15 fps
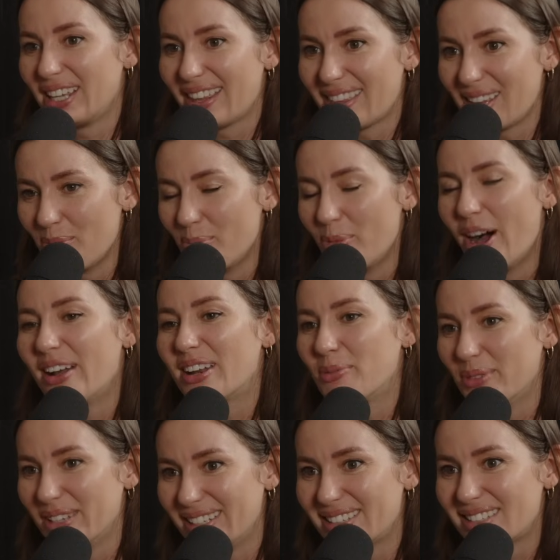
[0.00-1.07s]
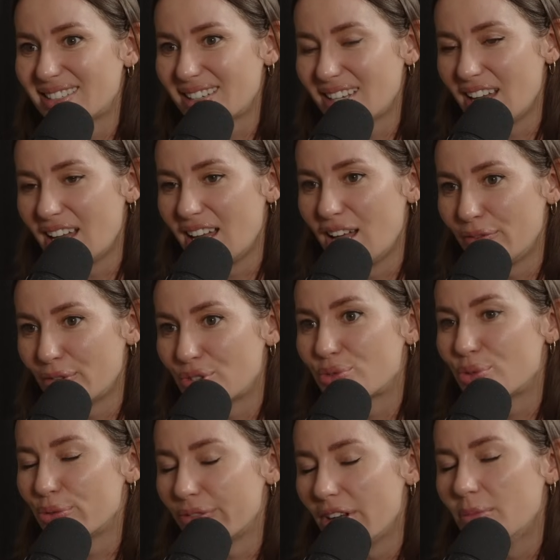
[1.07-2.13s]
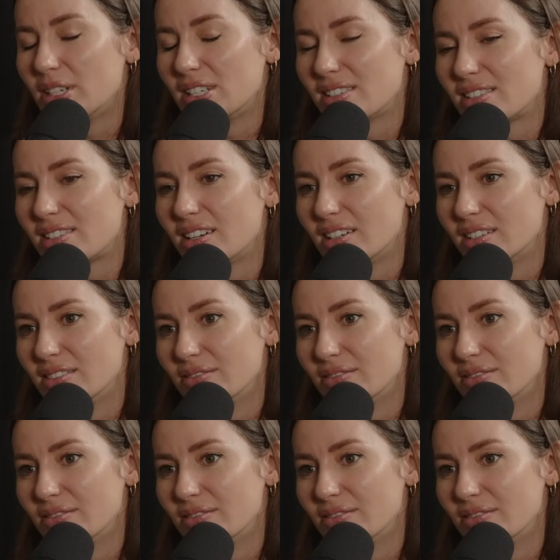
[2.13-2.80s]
at the embodiment of a true feminist here.